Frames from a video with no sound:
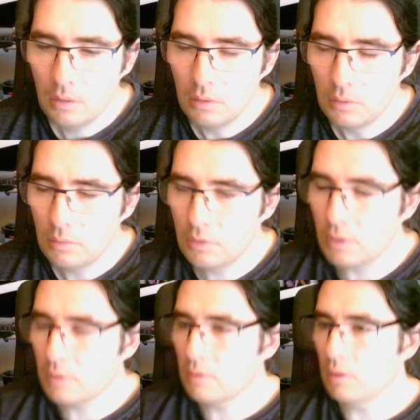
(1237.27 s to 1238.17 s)

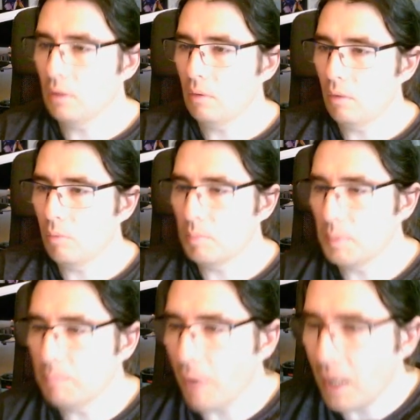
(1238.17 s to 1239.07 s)
just it will be
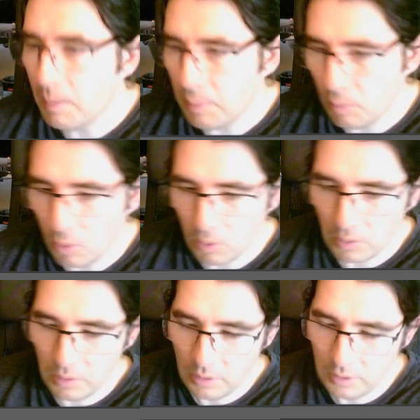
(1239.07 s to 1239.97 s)
buyer beware
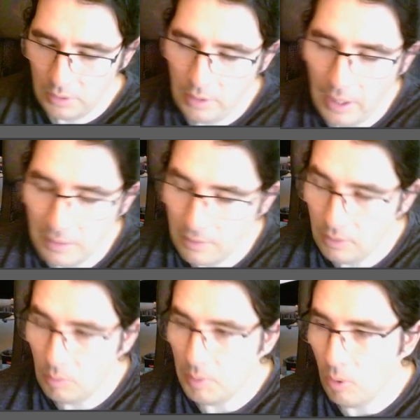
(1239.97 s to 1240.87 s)
that
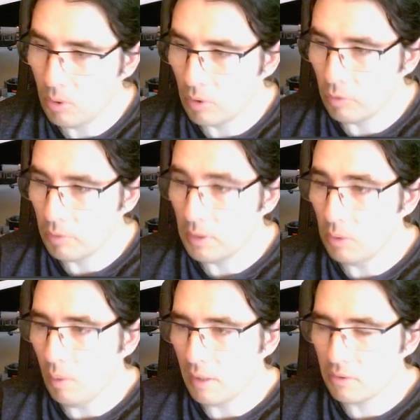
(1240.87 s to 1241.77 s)
you'll be ordering from the US.